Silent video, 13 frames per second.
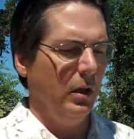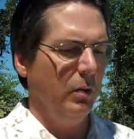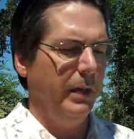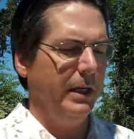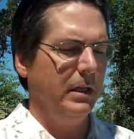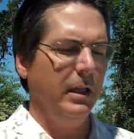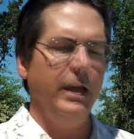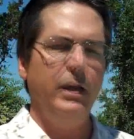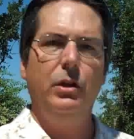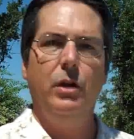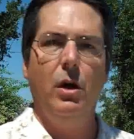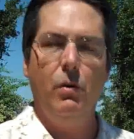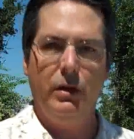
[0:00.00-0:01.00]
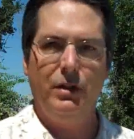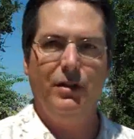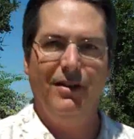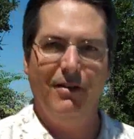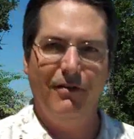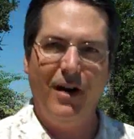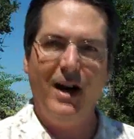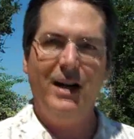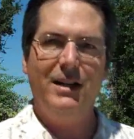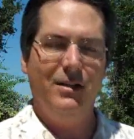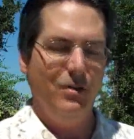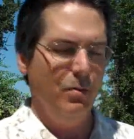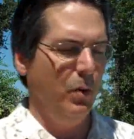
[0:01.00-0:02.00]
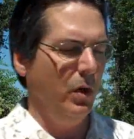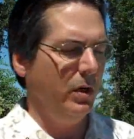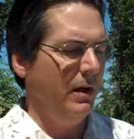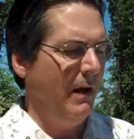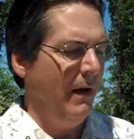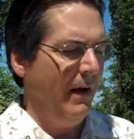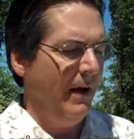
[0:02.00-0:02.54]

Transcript: a little bit to let you know what you're going to find in the book.